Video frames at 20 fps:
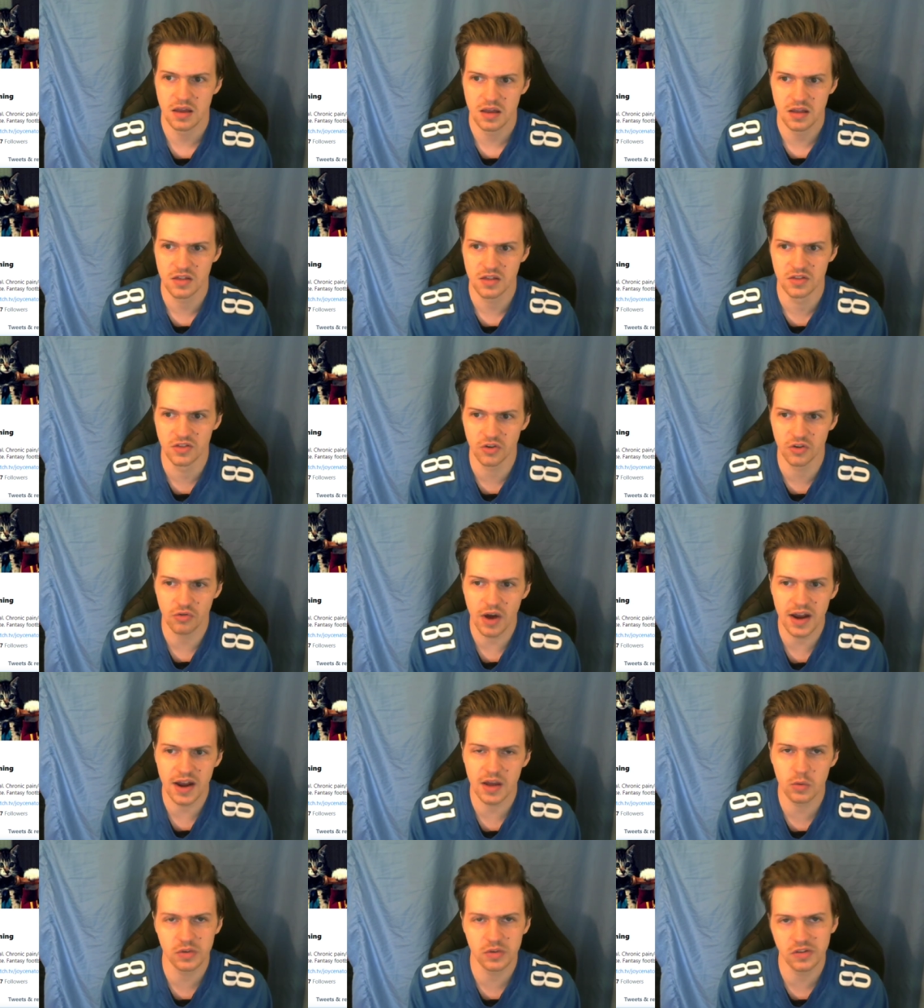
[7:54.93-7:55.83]
The
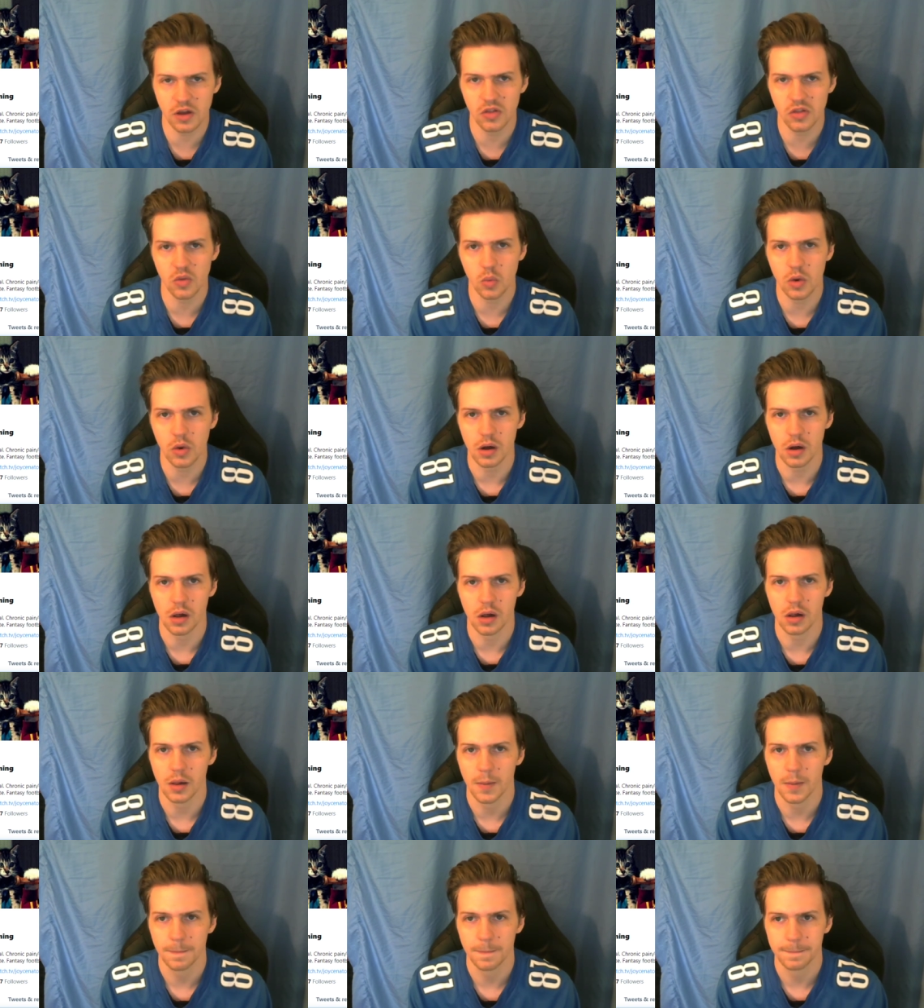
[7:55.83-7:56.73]
writing was on the
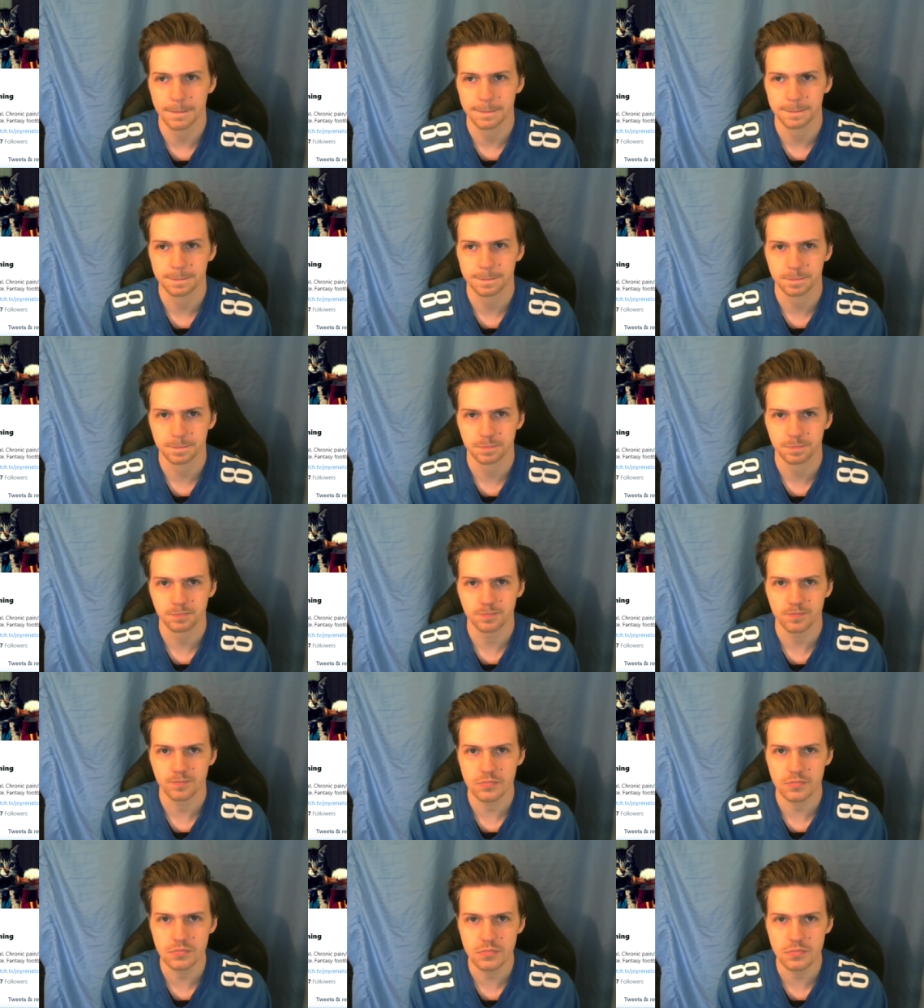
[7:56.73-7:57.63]
wall.
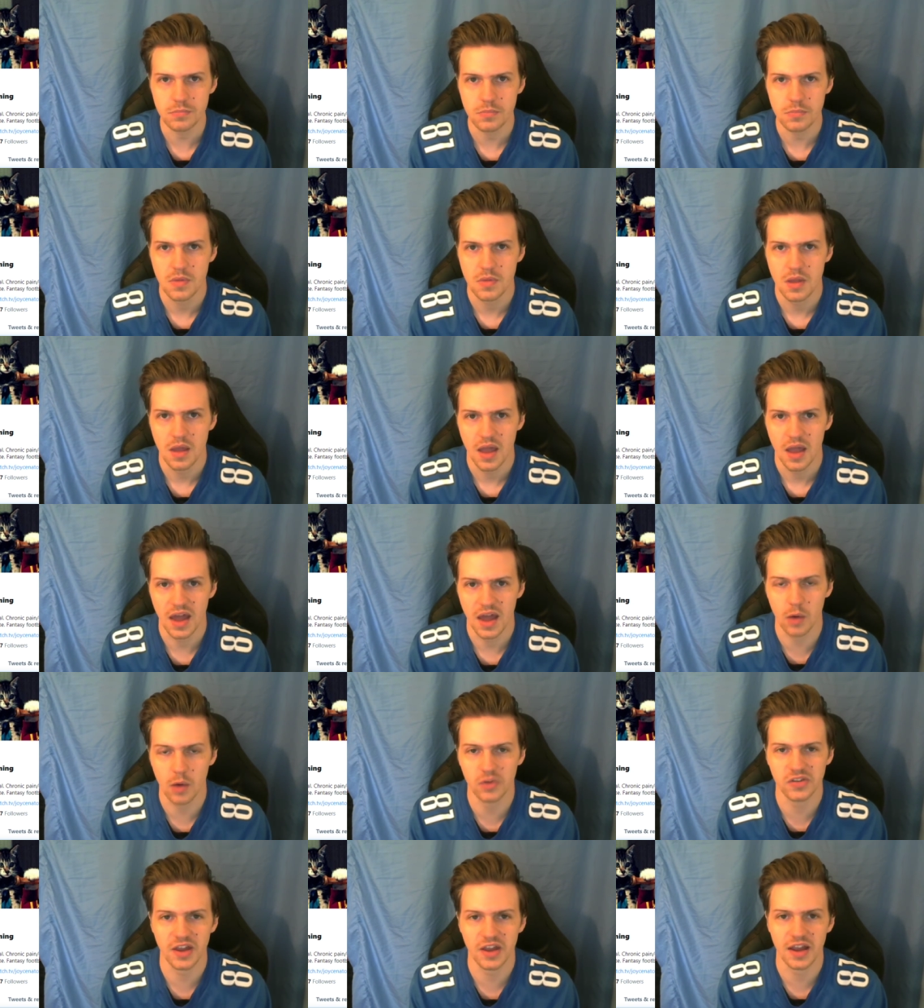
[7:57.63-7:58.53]
And I
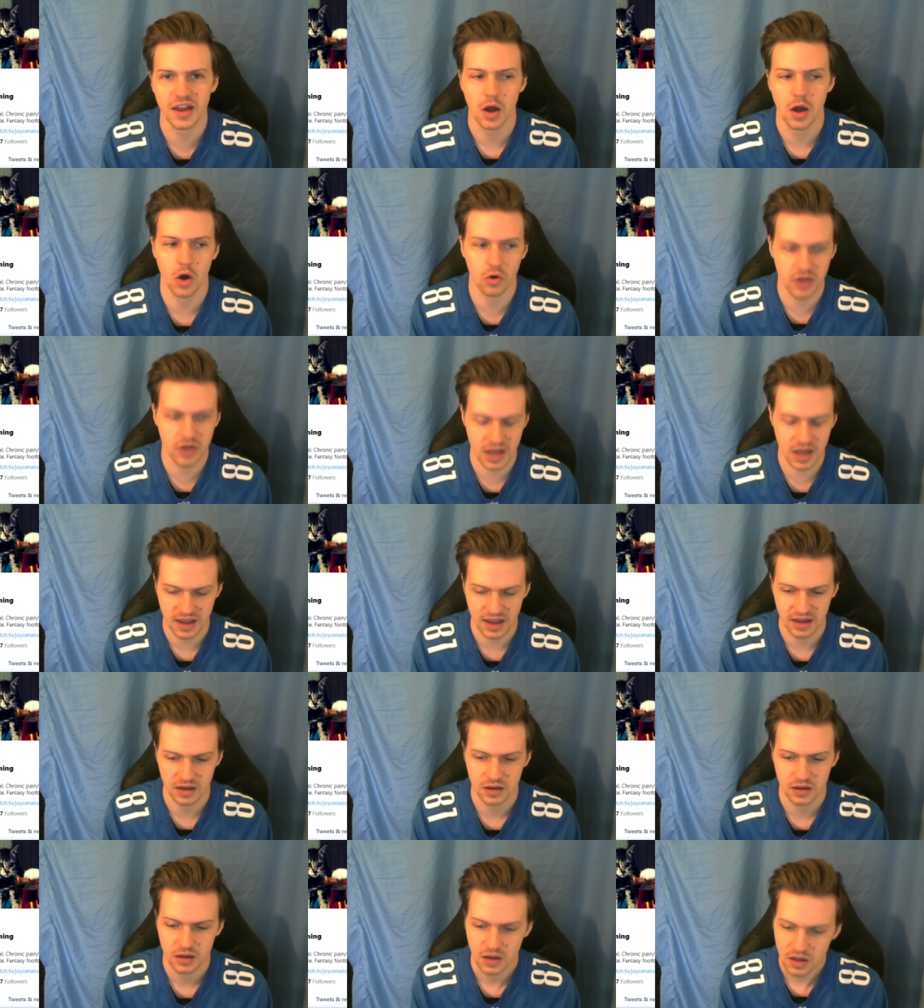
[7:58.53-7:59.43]
was like,
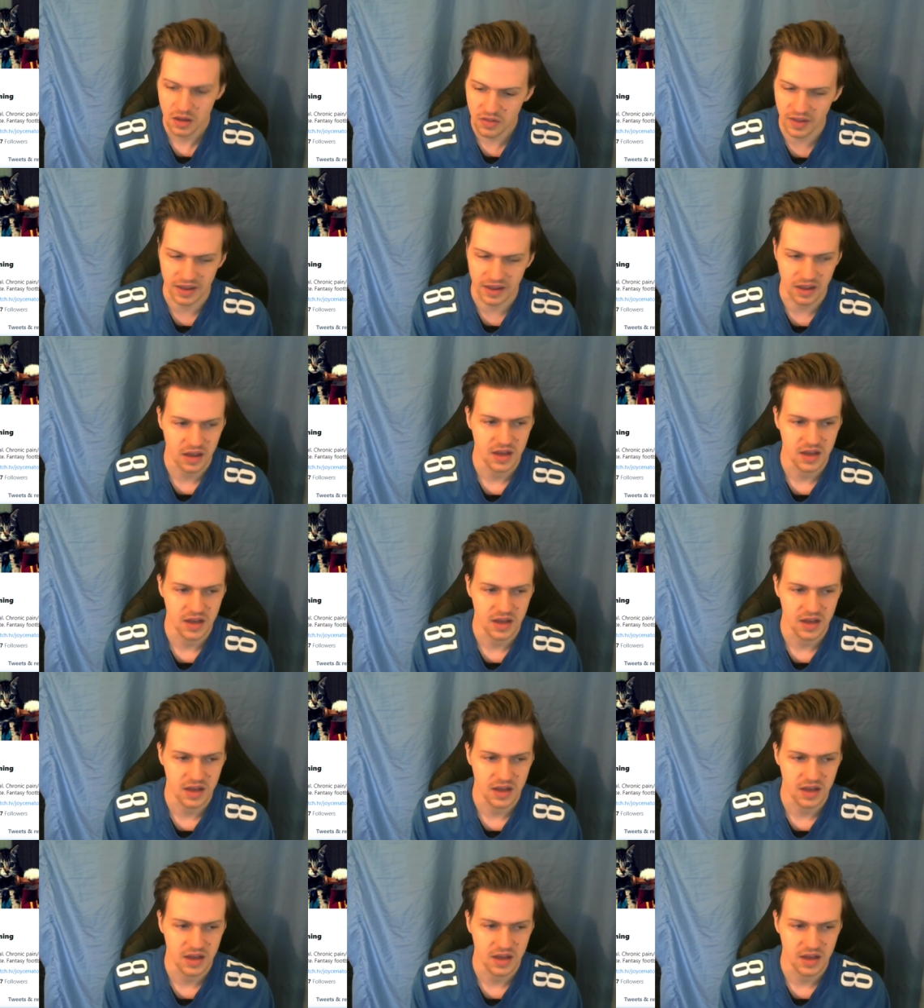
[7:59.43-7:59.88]
okay, like